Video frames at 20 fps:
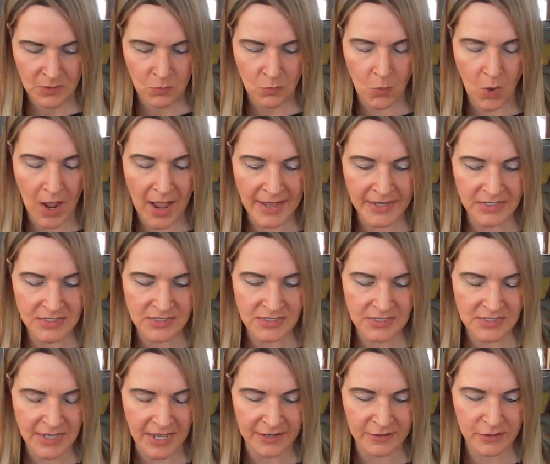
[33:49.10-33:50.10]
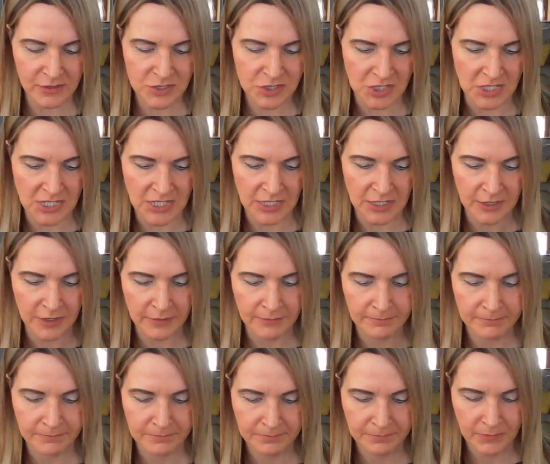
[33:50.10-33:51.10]
Why is this energy here,
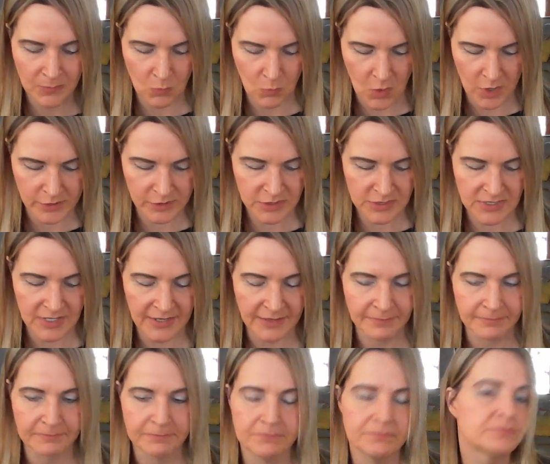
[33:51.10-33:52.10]
water sign?